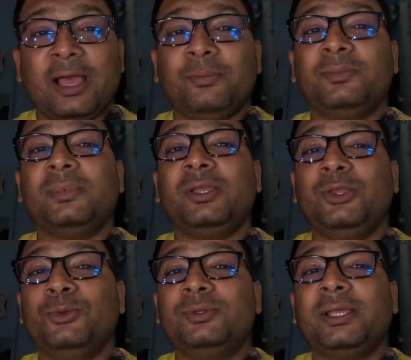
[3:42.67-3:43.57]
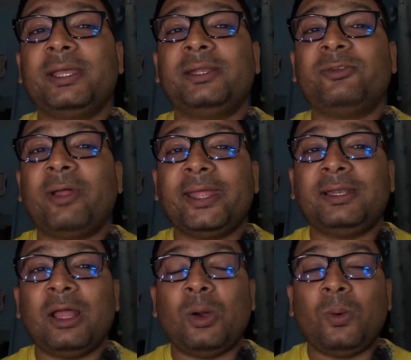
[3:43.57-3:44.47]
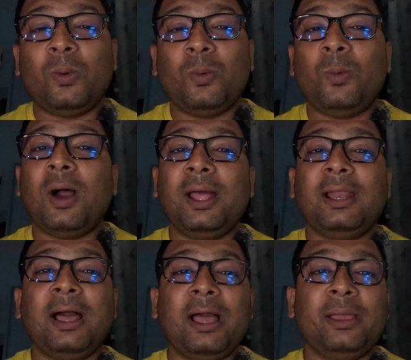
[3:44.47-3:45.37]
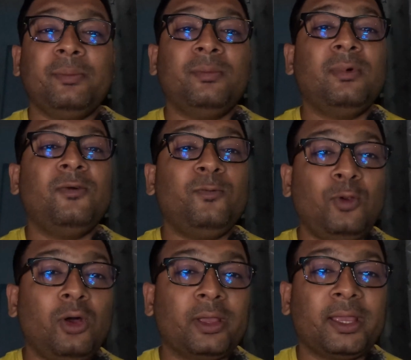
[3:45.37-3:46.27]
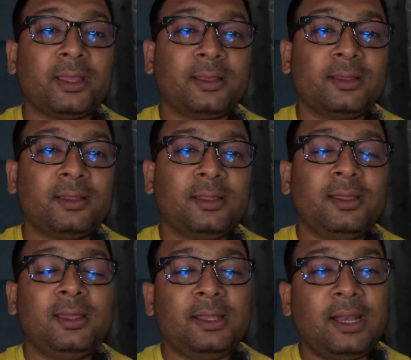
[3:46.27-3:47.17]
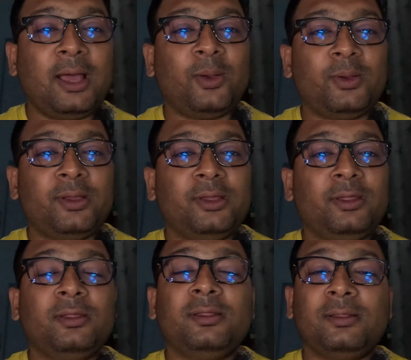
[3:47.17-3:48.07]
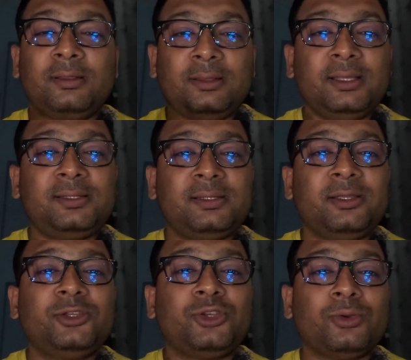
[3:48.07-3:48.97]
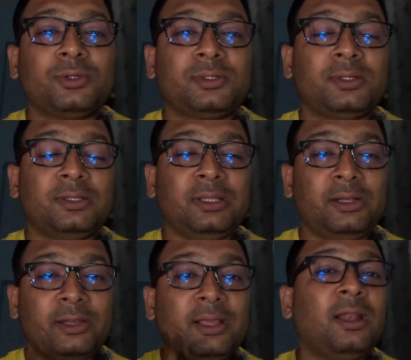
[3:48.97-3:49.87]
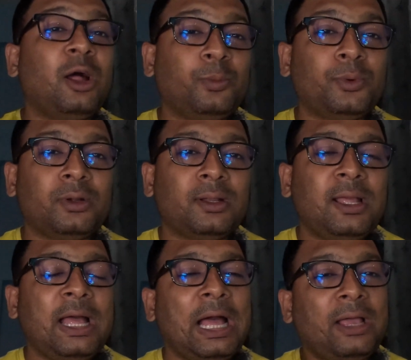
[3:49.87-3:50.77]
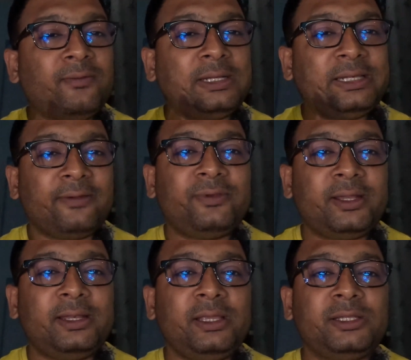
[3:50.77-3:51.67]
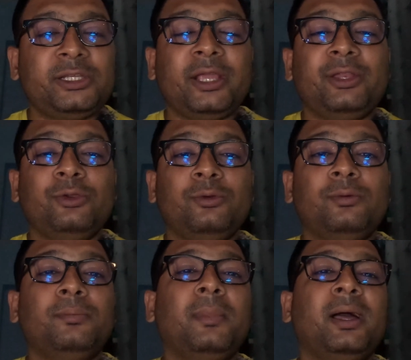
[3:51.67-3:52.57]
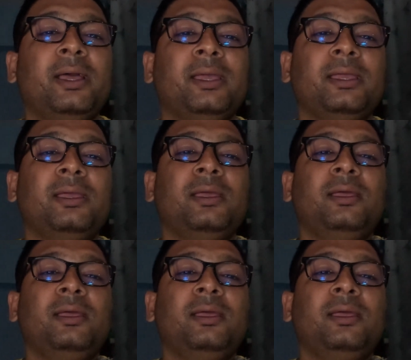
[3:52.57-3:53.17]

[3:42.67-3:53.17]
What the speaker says: I'm using it right now while I'm vlogging. Now, this shows the real output. I will definitely share you my